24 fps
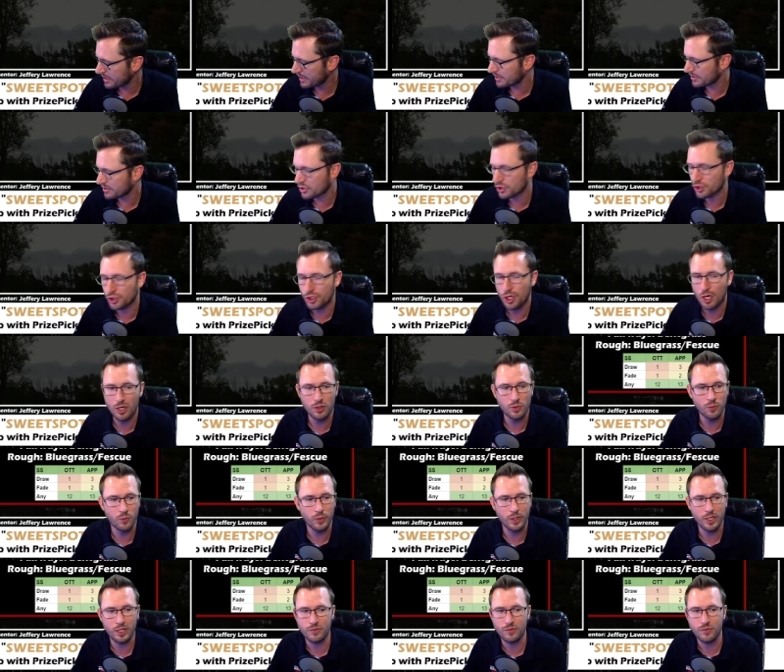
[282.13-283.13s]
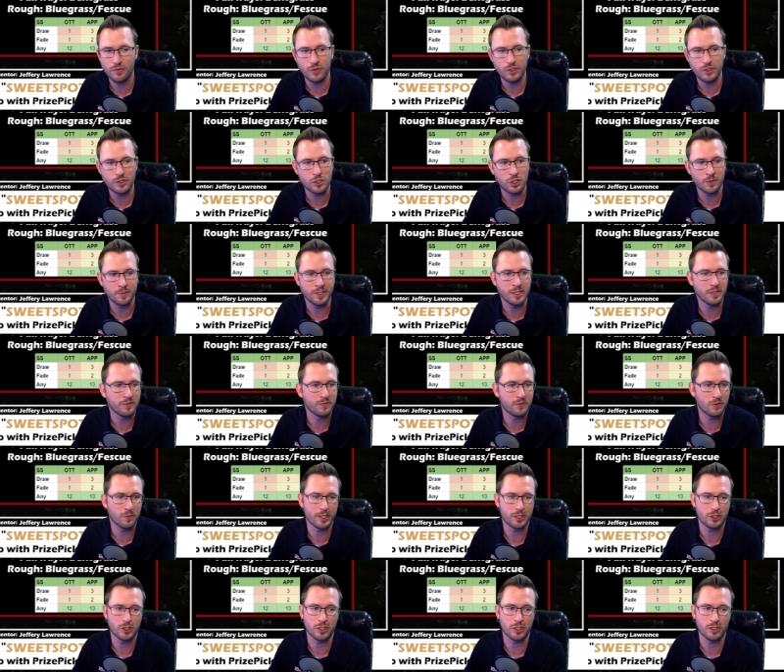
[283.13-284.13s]
and start with the tournament
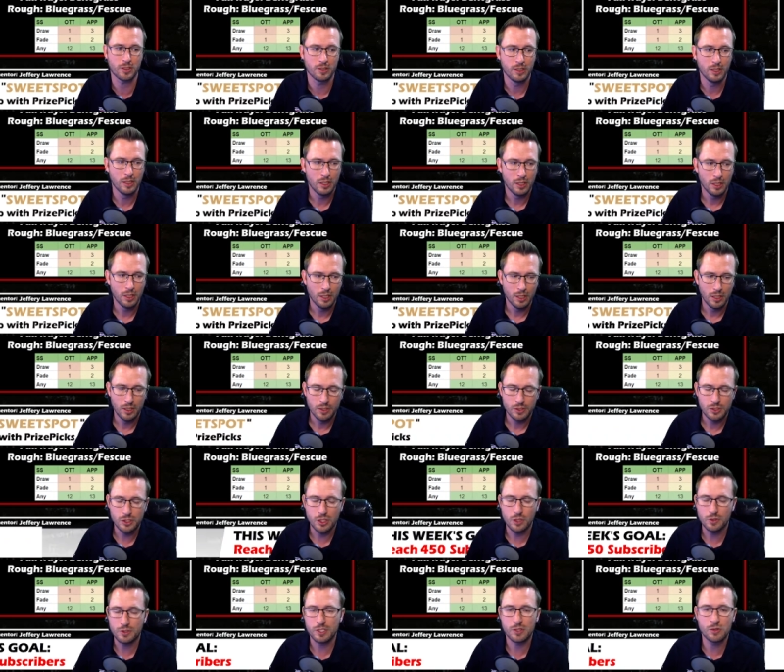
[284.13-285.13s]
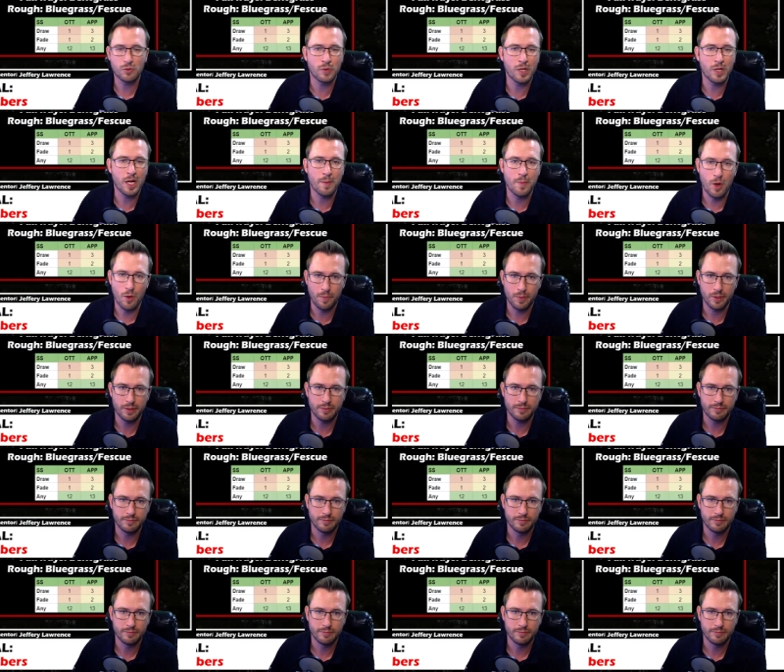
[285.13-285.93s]
information. So it's the 3M Open.